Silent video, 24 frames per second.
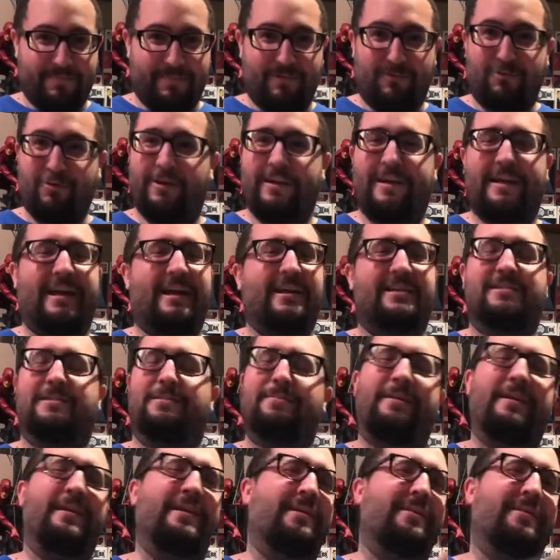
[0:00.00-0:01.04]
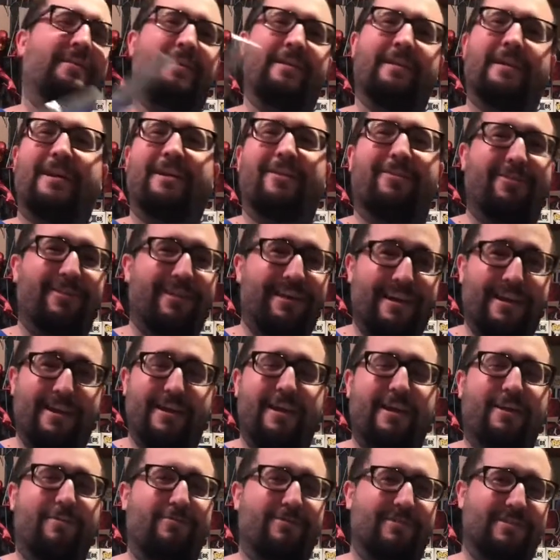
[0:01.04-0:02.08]
Orgasm, anything, I don't care.
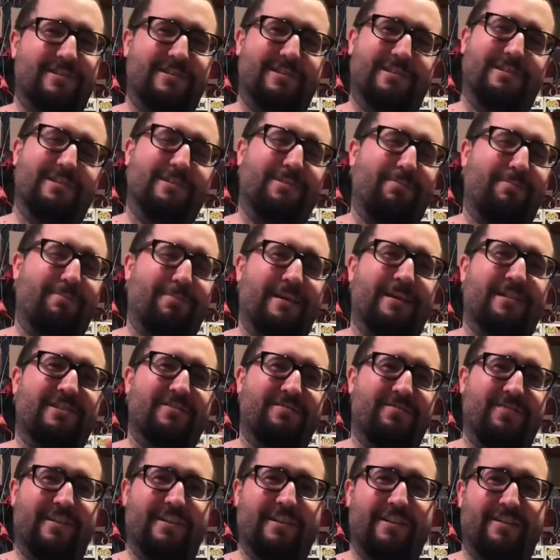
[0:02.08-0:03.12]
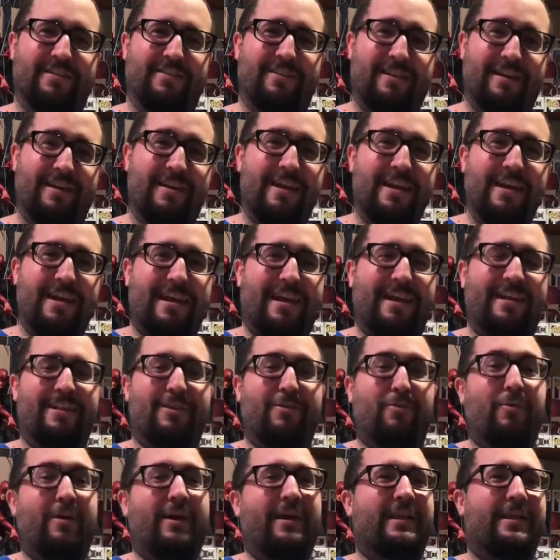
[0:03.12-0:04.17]
It was just the best feeling of life. And
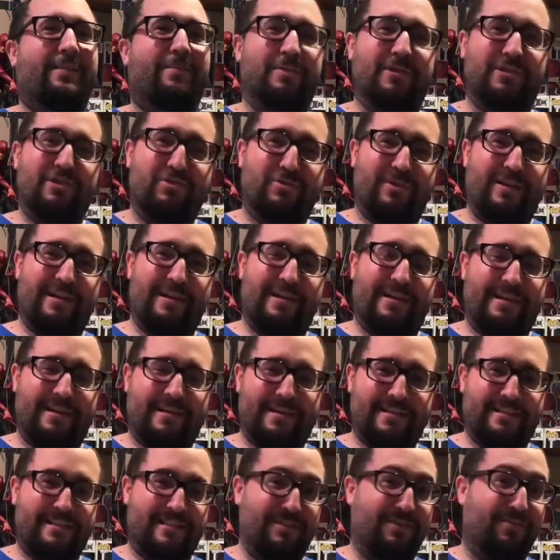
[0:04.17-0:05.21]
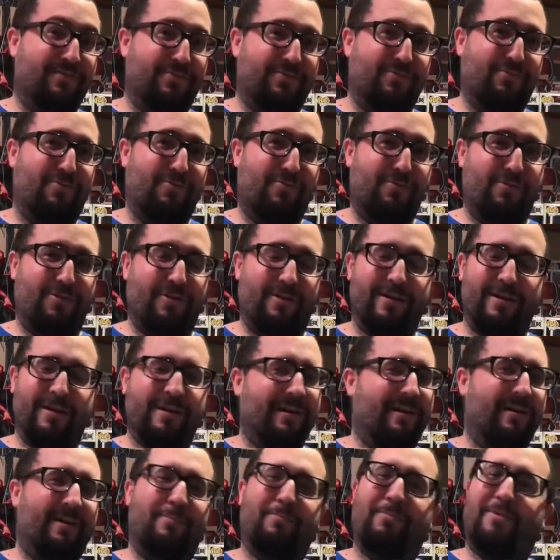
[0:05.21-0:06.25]
the way they portrayed it in Civil War,
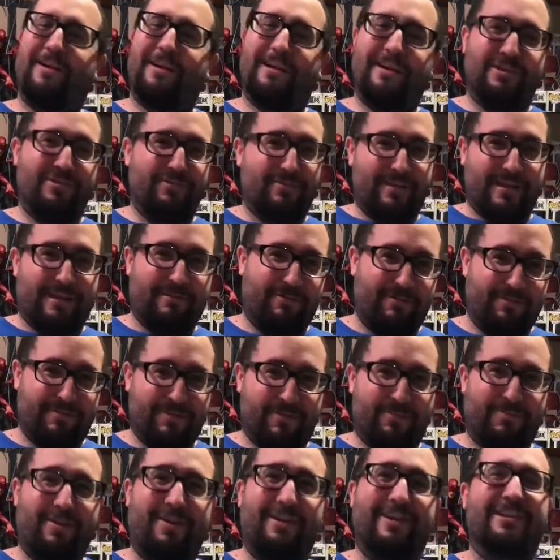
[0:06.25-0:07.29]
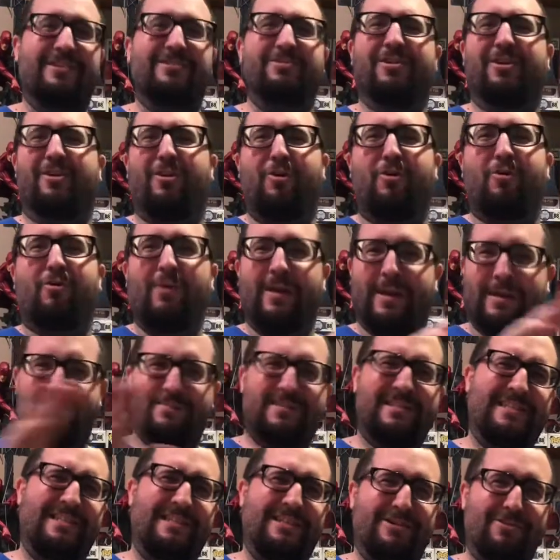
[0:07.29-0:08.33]
probably gonna do that review. I'm probably gonna do the whole
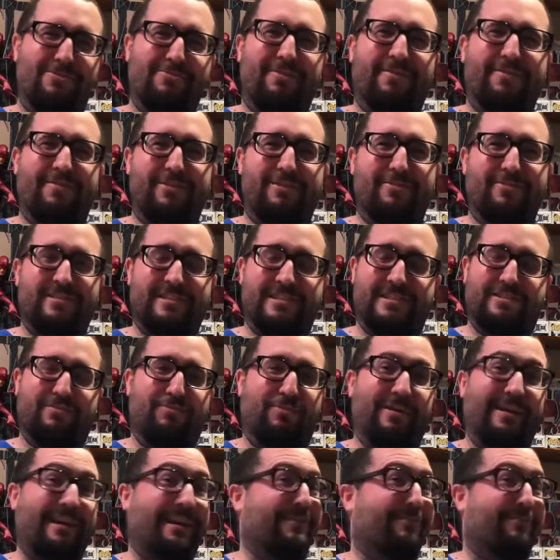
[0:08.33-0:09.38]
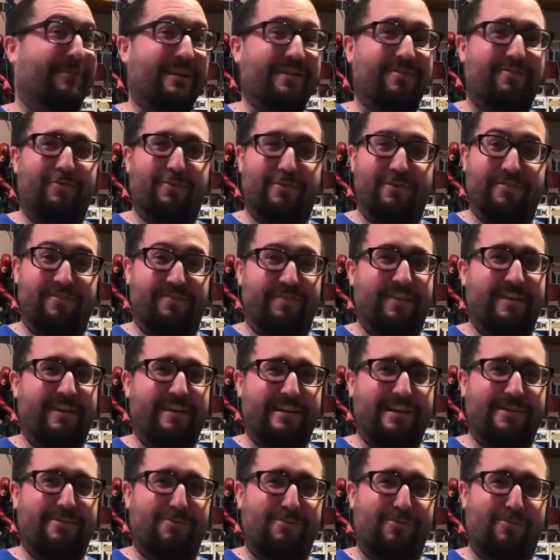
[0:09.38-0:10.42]
MCU review since we're getting ready for
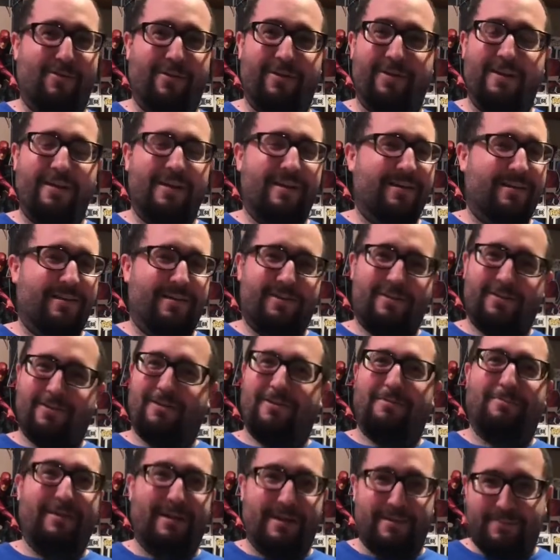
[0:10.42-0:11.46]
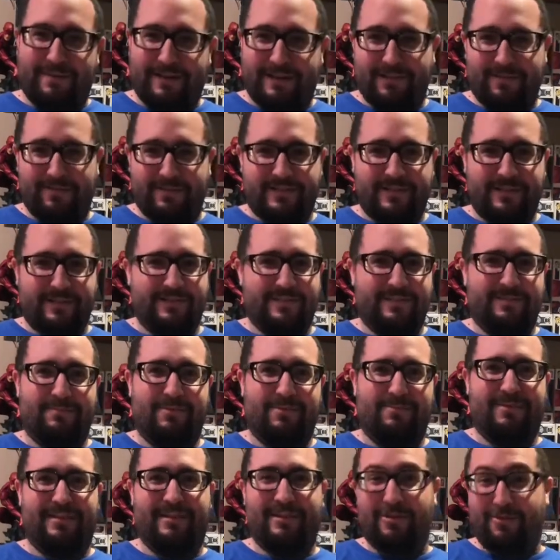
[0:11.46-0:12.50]
Infinity War. You know, I'm gonna buy those tickets the
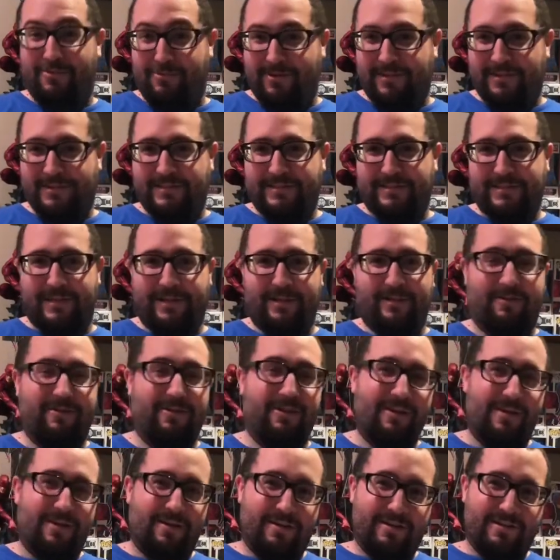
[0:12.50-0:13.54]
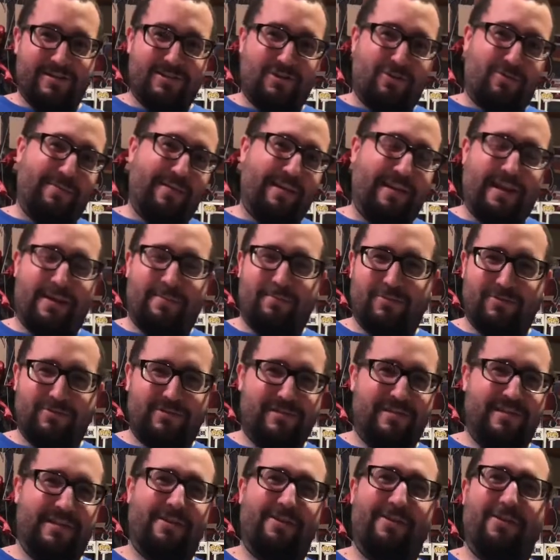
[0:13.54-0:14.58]
moment they go on sale. Dolby Atmos
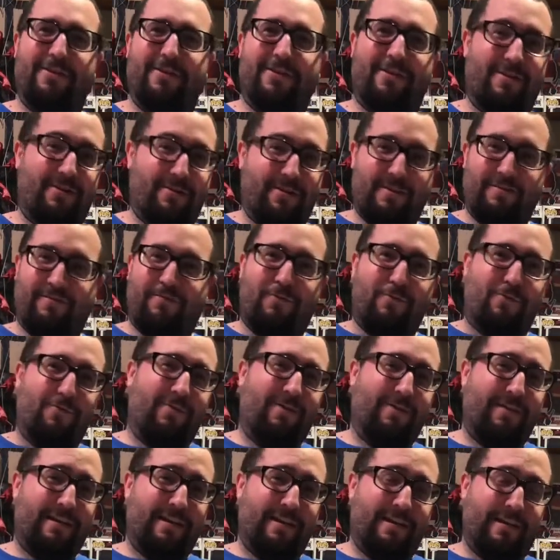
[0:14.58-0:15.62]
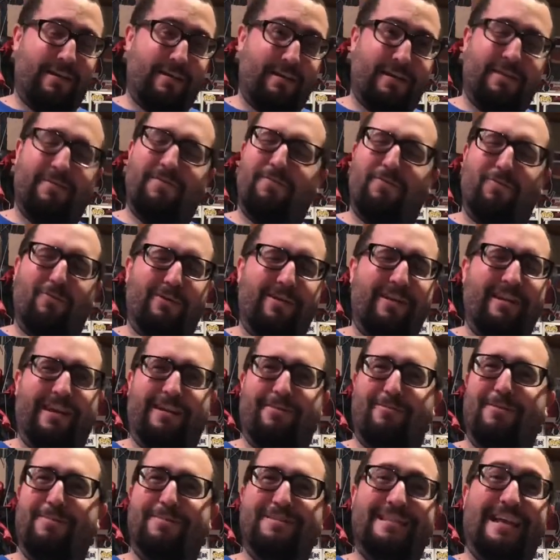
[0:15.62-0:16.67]
Theater, 4K, not 4K,
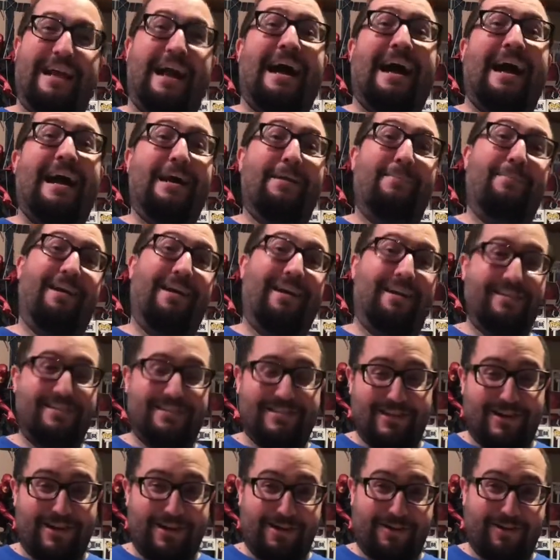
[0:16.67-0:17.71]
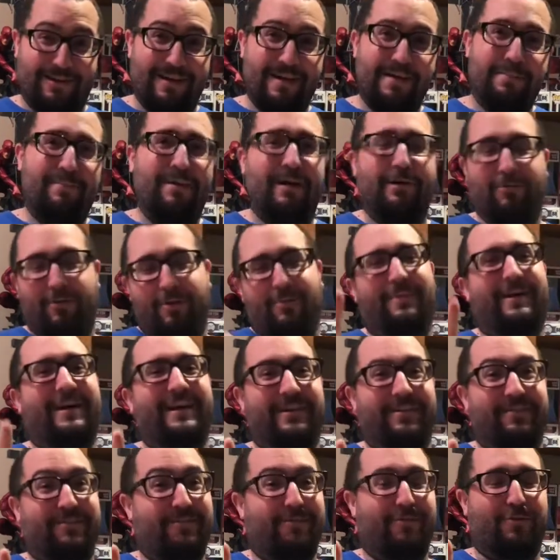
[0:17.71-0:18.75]
what am I saying? IMAX, sorry. But I will buy
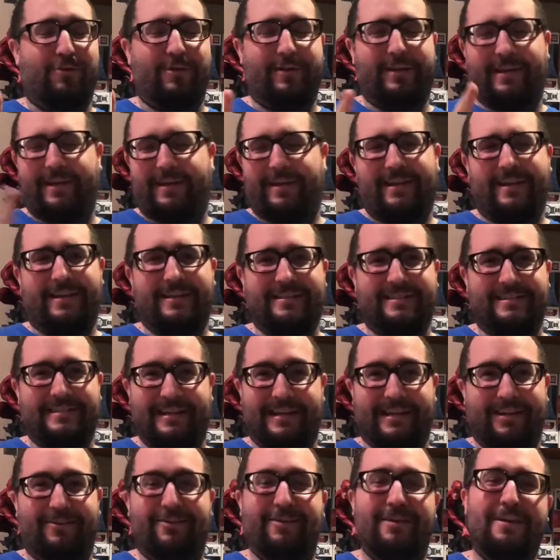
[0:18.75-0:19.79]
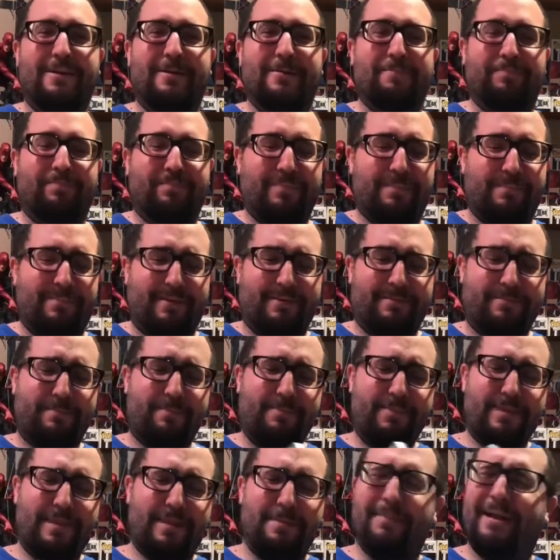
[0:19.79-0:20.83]
it on 4K, hands down.
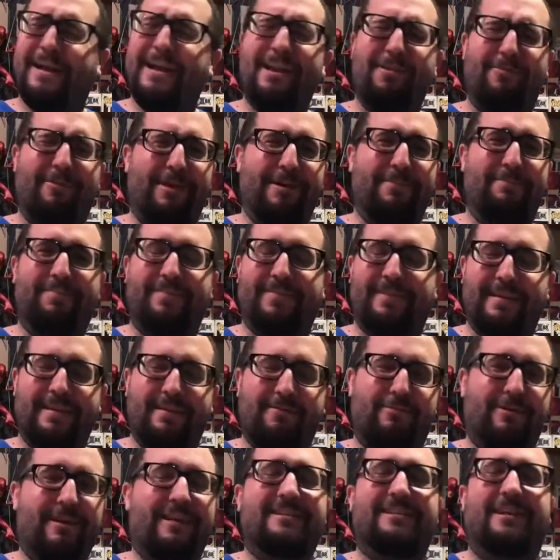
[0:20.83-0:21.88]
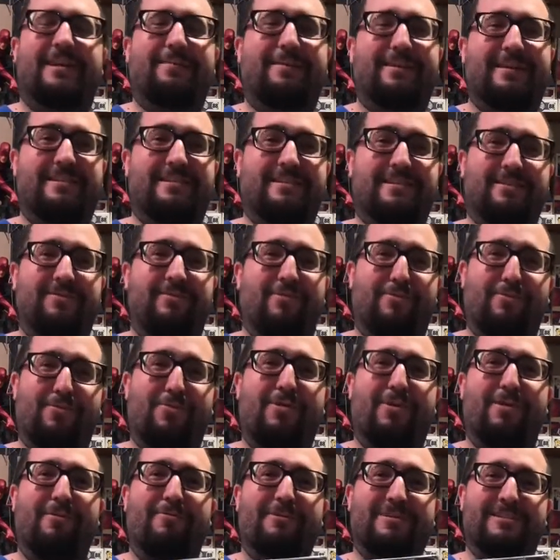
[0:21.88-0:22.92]
But anyway, we're not talking about Civil
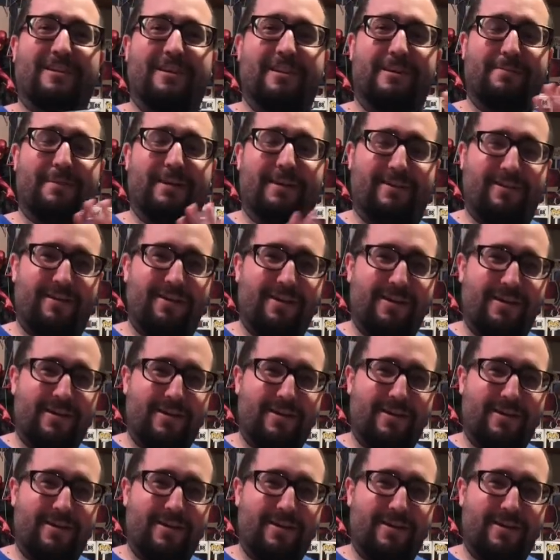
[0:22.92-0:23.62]
War, we're talking about